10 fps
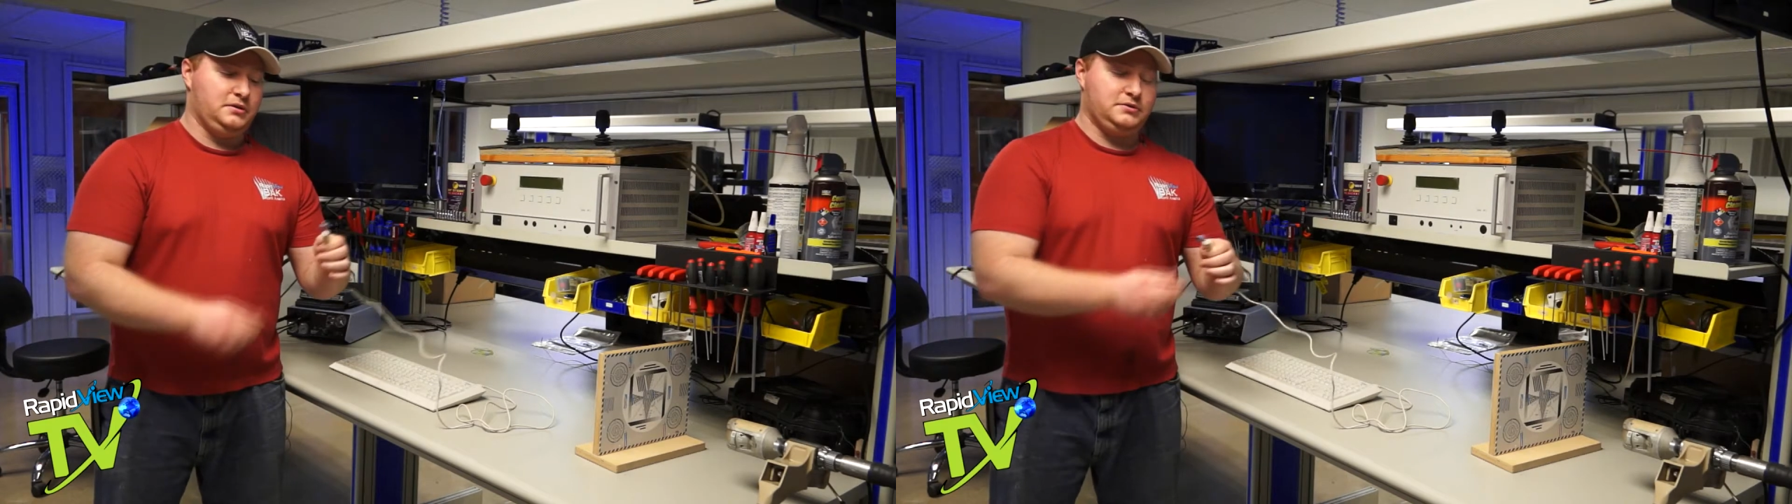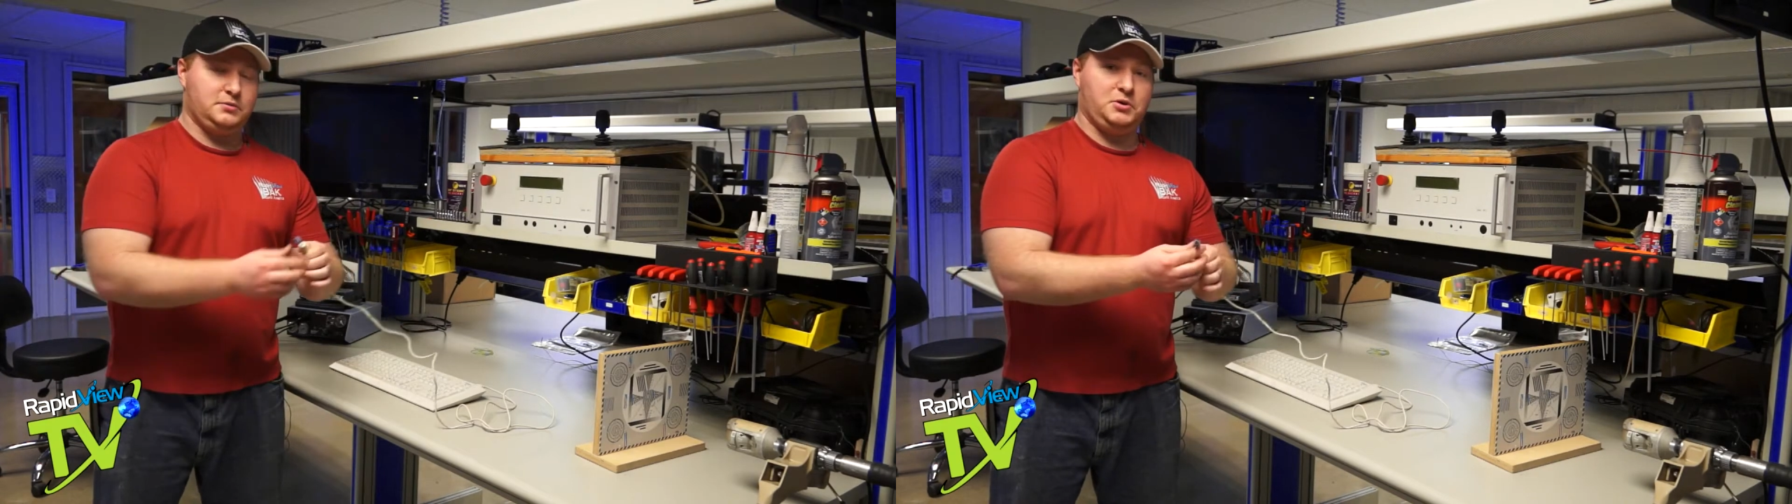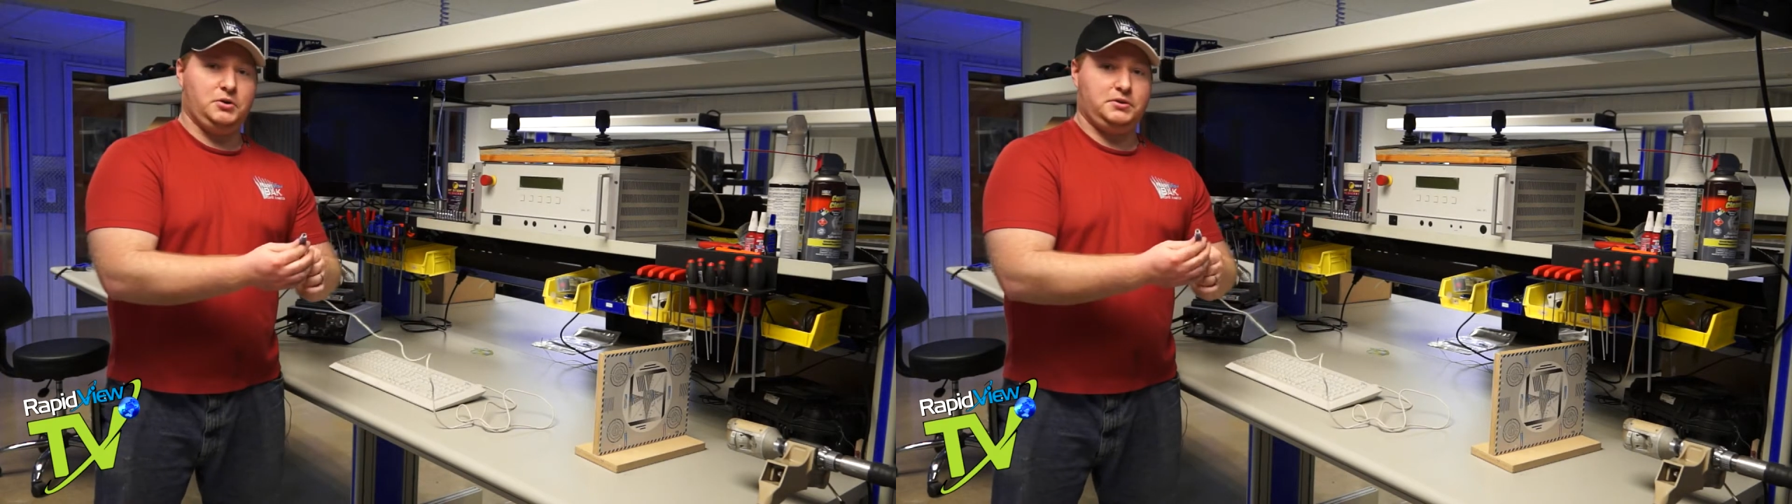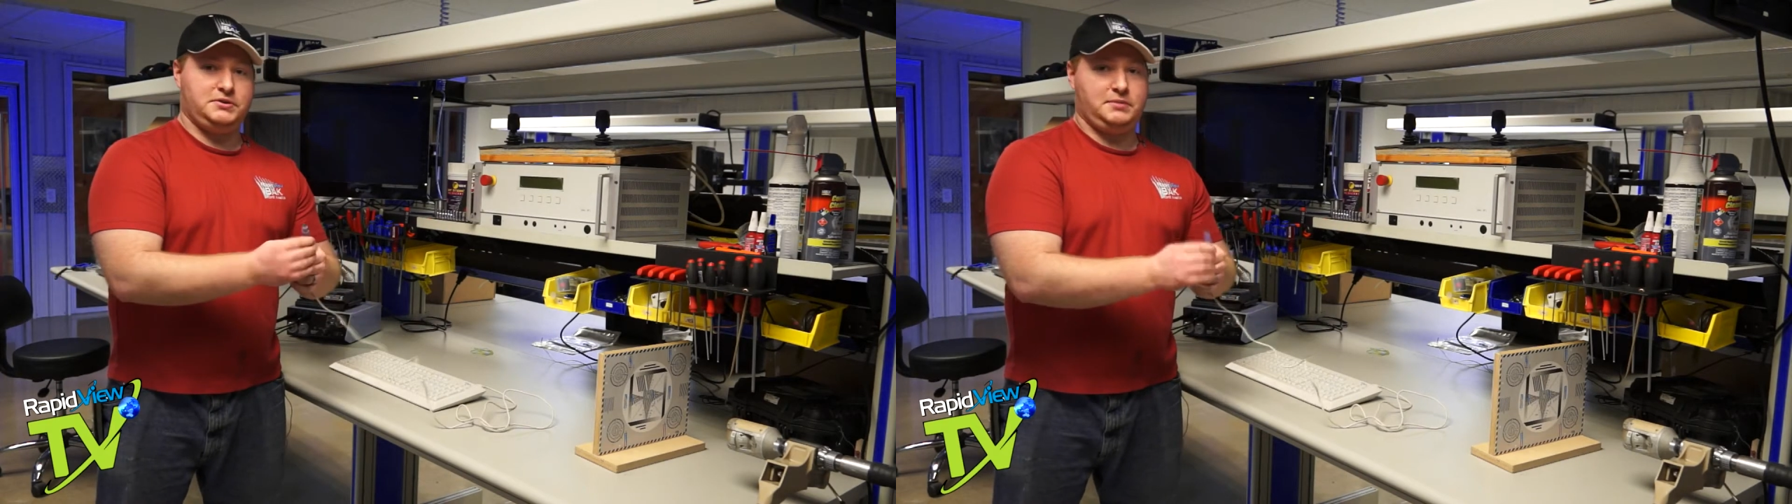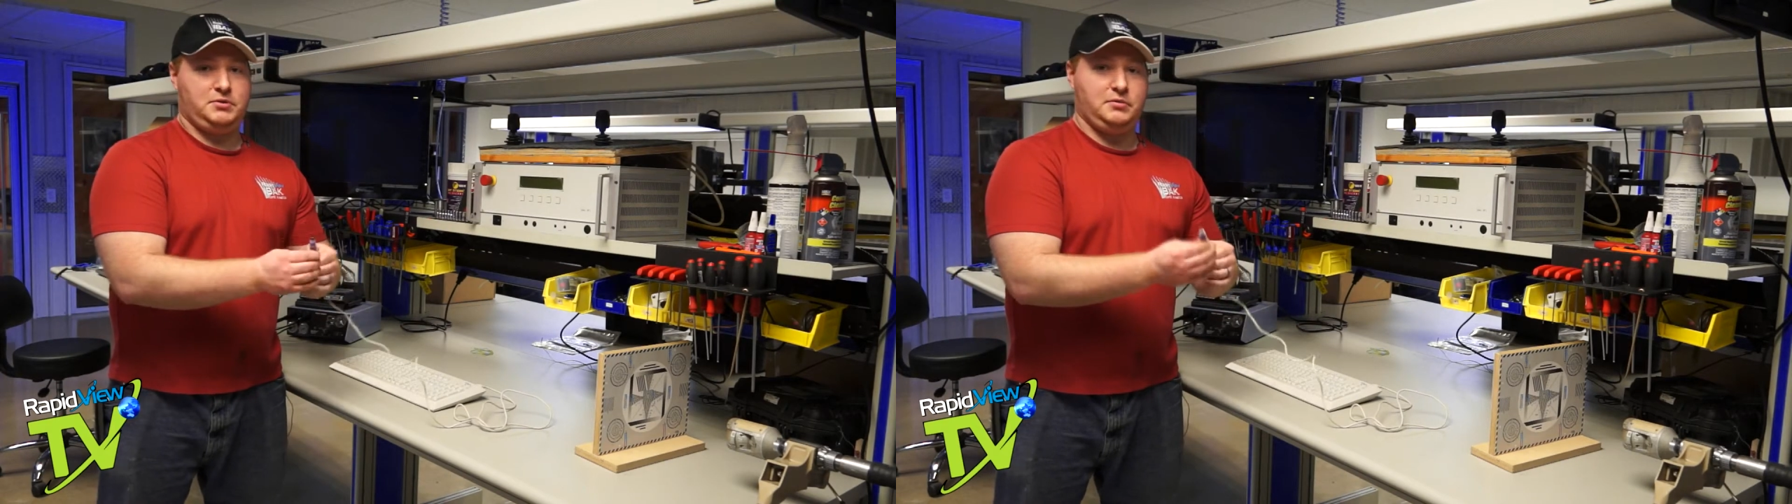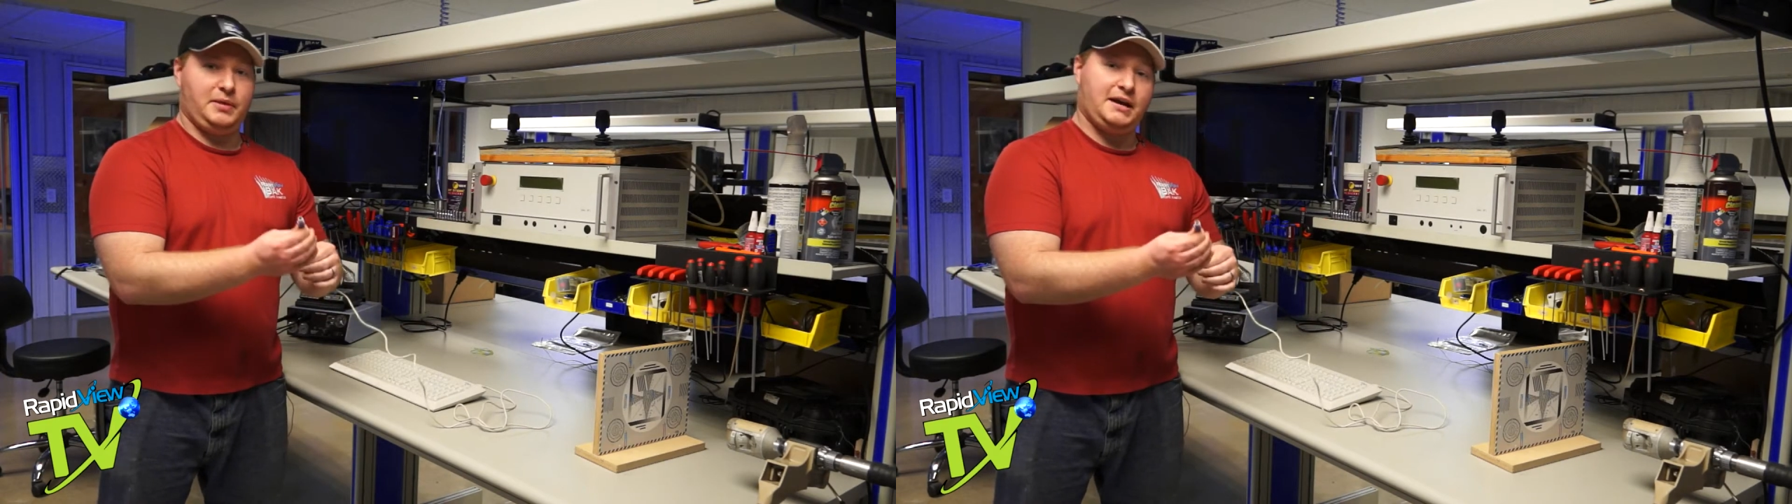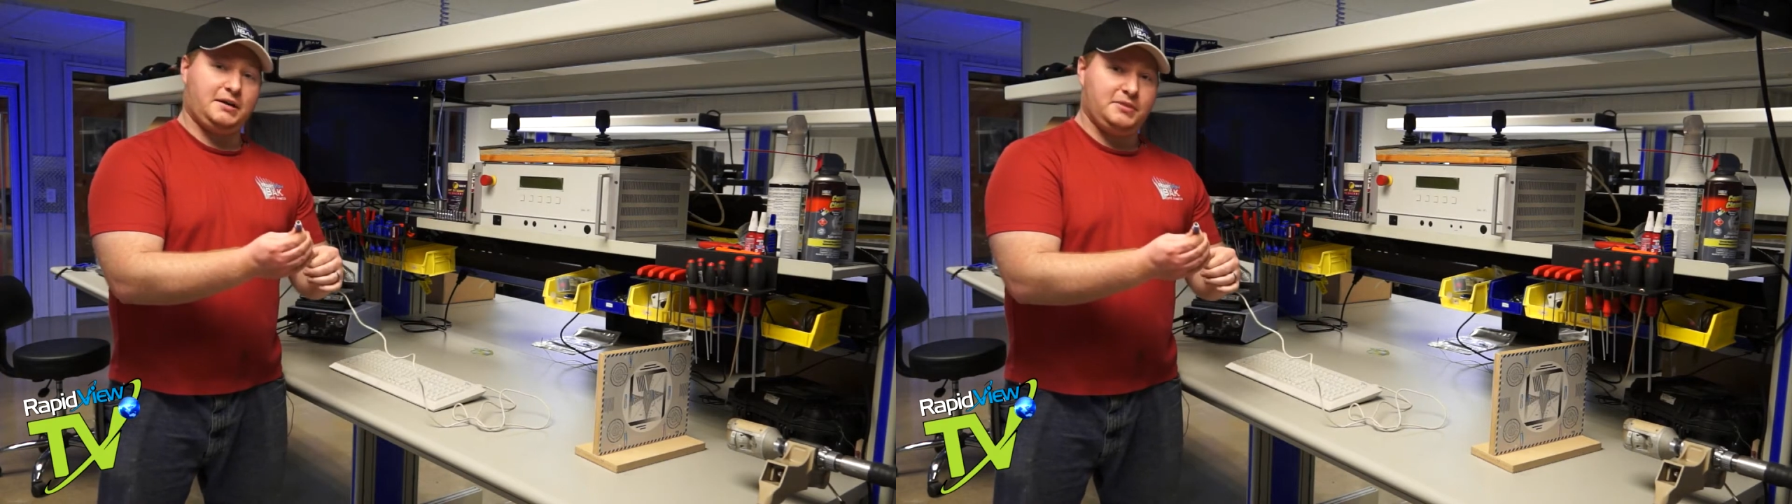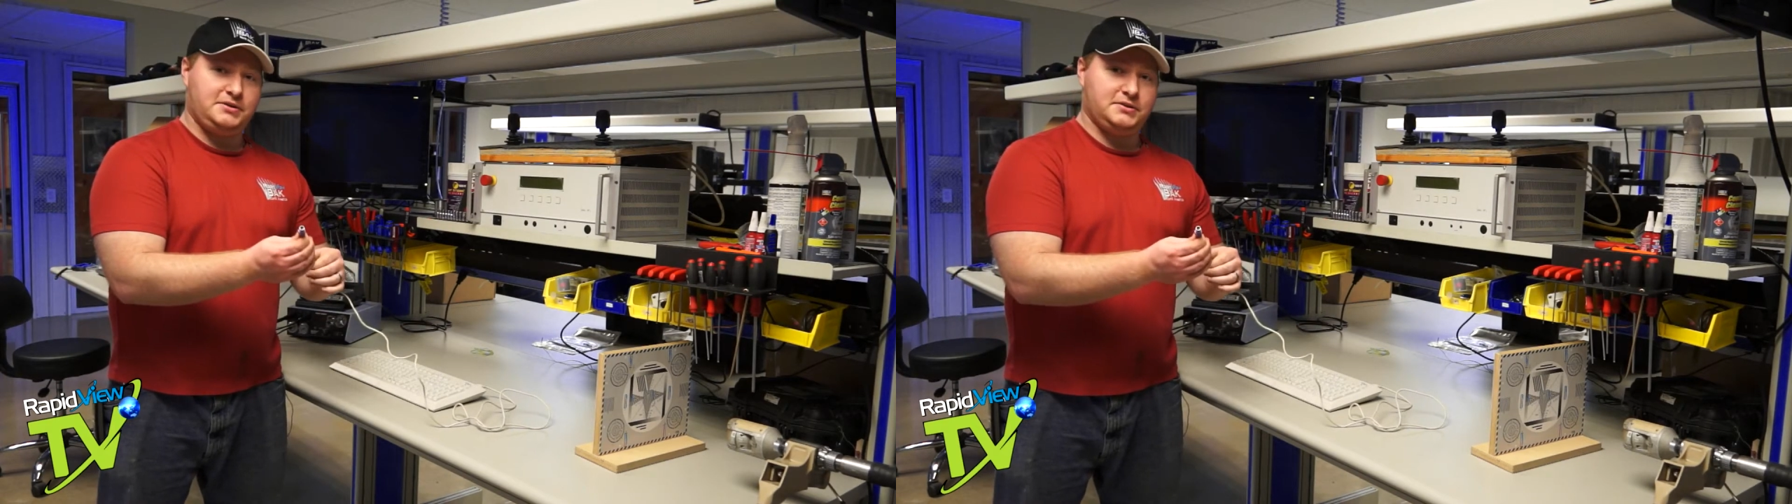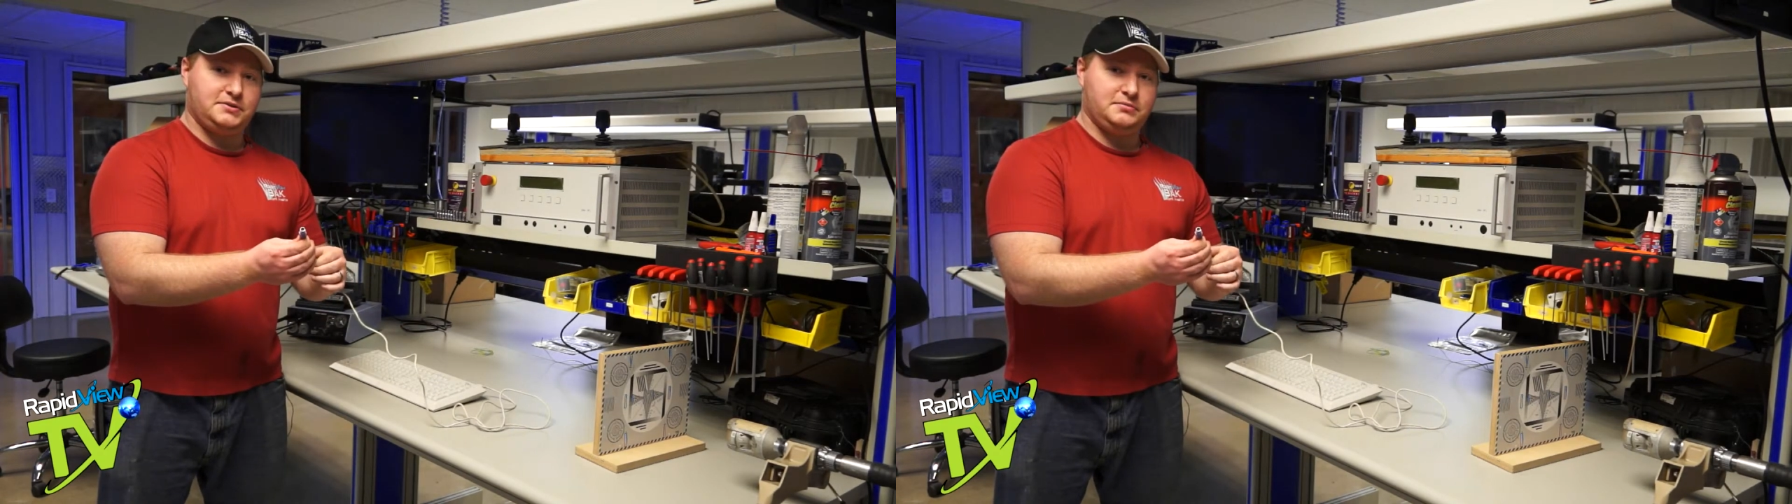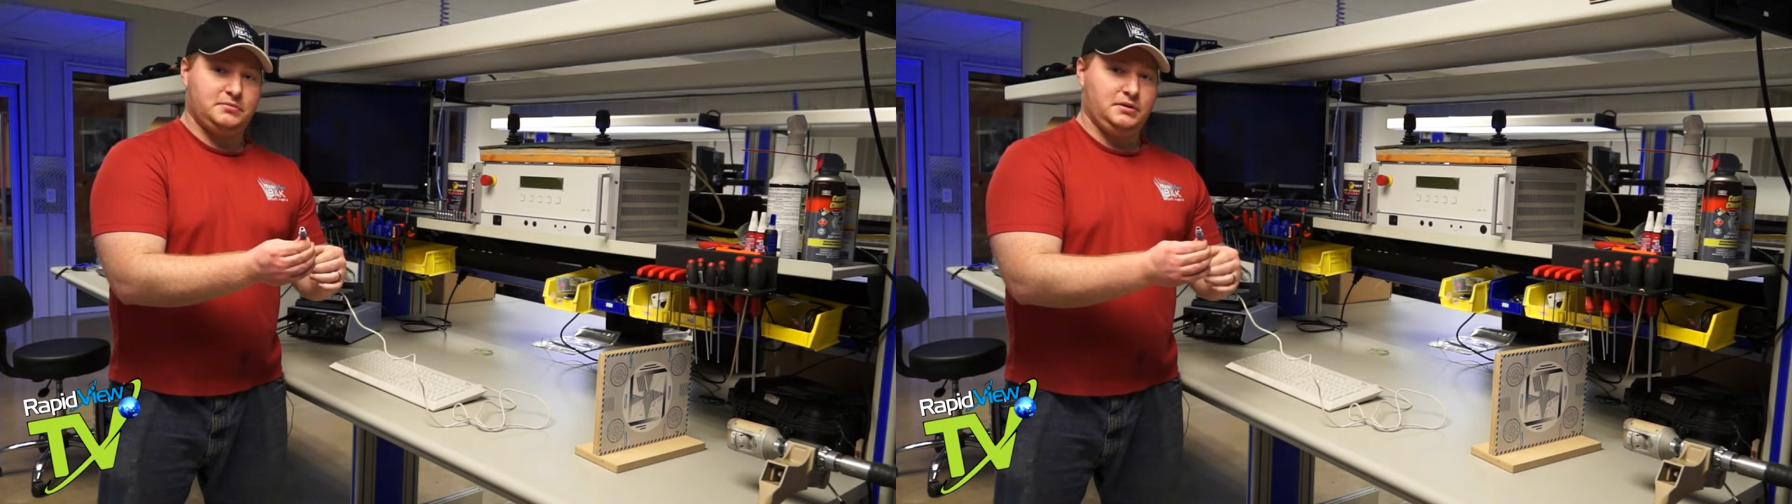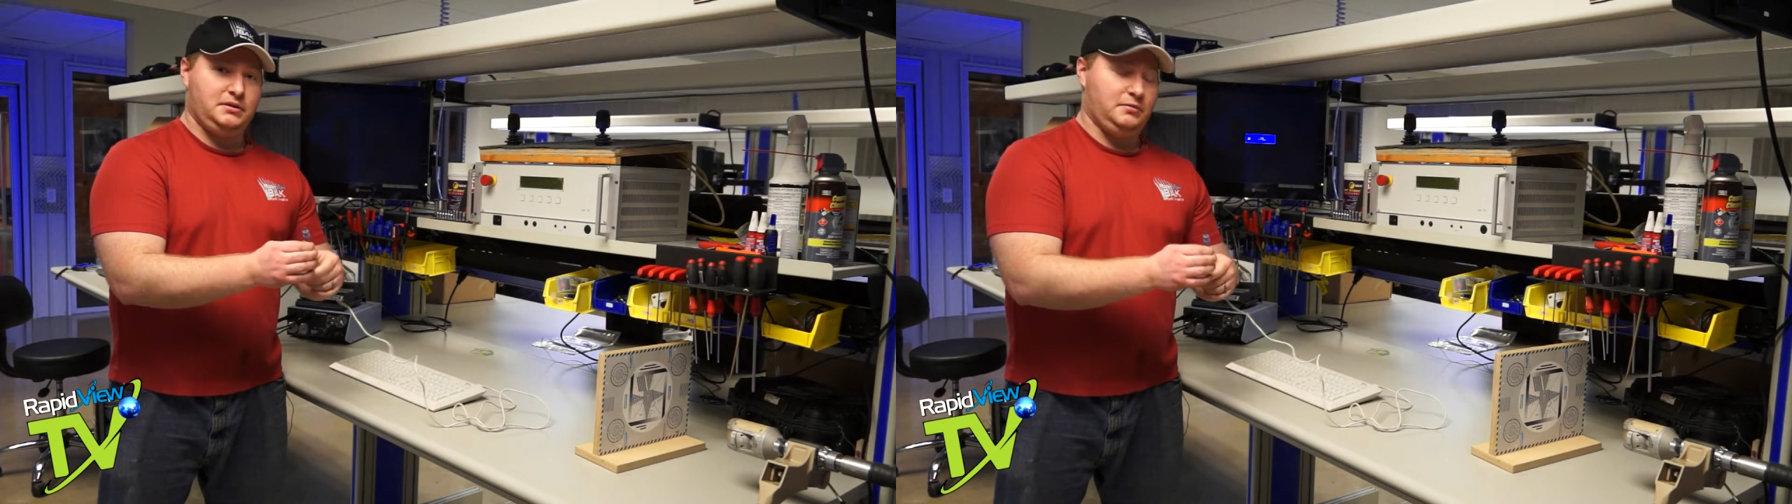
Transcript: So I'm going to hook this up to the back of my system